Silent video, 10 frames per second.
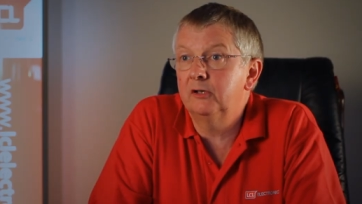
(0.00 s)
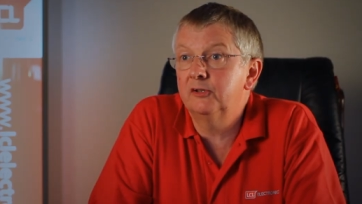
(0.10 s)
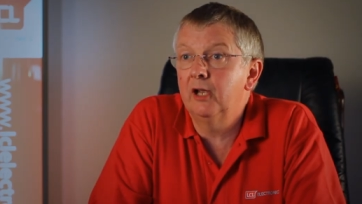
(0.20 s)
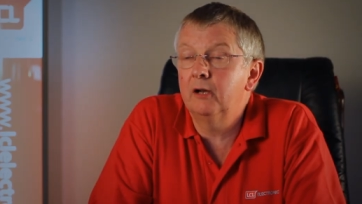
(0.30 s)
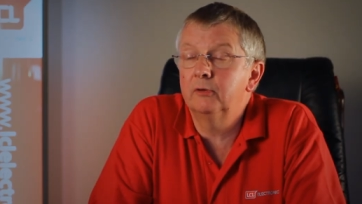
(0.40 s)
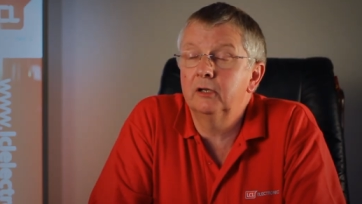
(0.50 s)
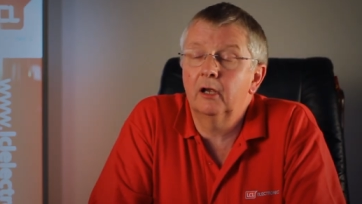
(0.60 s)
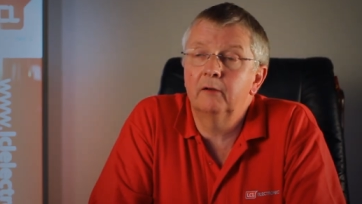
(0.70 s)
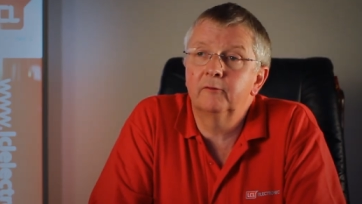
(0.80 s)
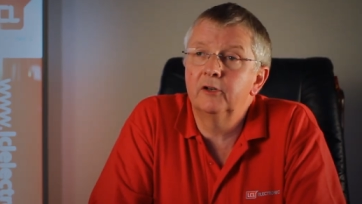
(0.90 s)
is now been
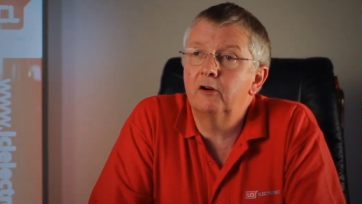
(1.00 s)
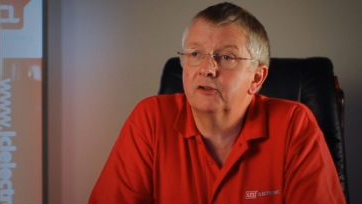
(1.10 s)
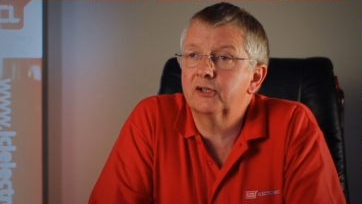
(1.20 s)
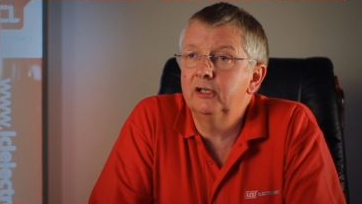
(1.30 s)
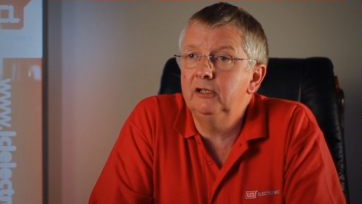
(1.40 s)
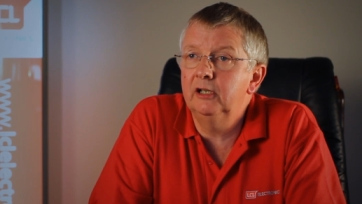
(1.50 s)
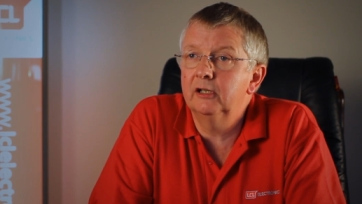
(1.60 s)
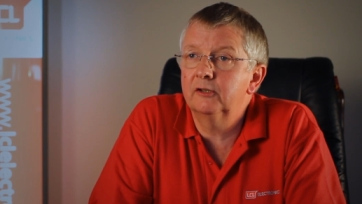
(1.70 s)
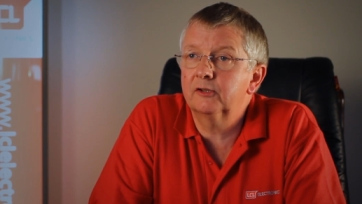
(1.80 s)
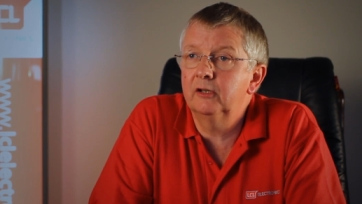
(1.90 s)
going for 19
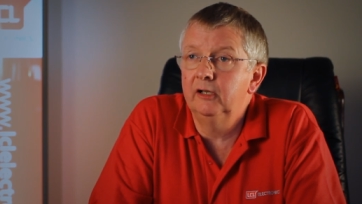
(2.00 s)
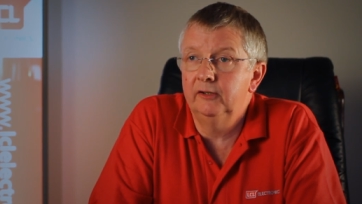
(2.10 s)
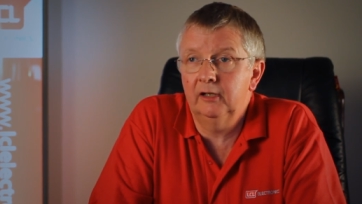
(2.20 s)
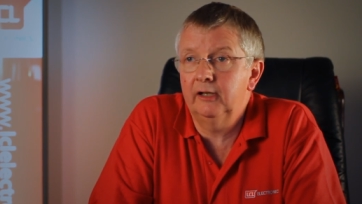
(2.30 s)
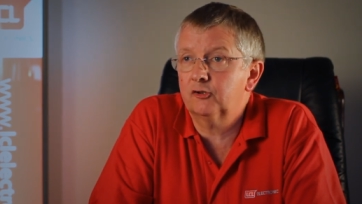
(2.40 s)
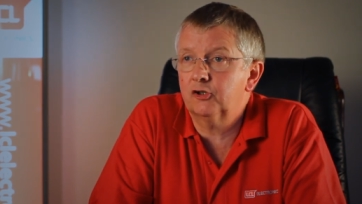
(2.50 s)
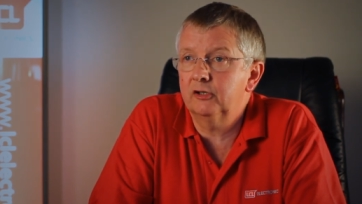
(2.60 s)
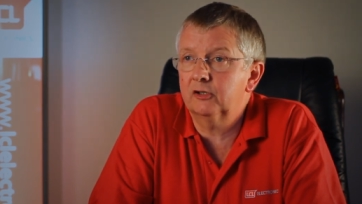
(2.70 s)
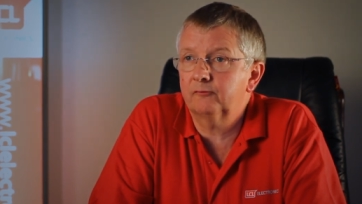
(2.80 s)
years in the electronics